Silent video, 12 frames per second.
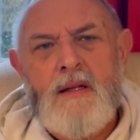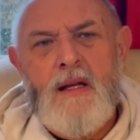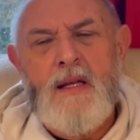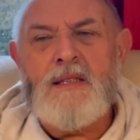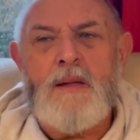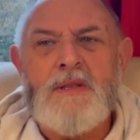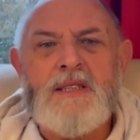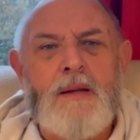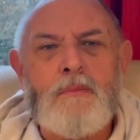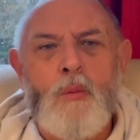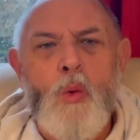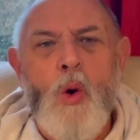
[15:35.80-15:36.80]
I think someone
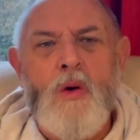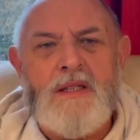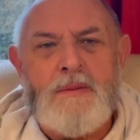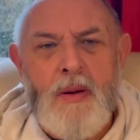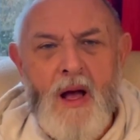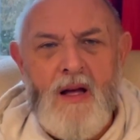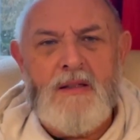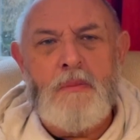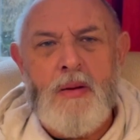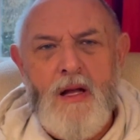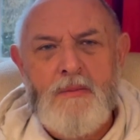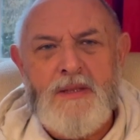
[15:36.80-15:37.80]
said war is part of
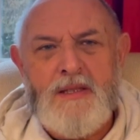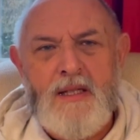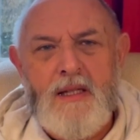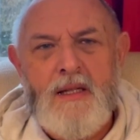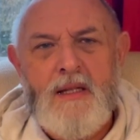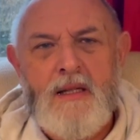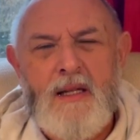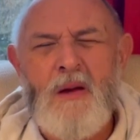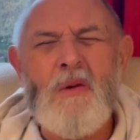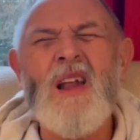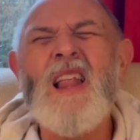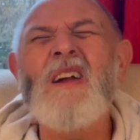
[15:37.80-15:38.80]
diplomacy. Yeah,
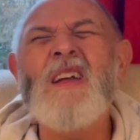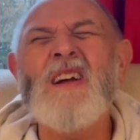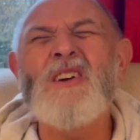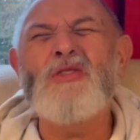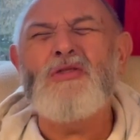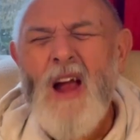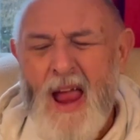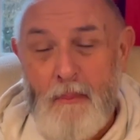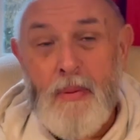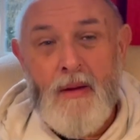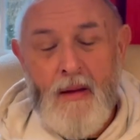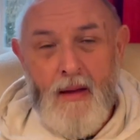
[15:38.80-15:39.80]
what a load of crap.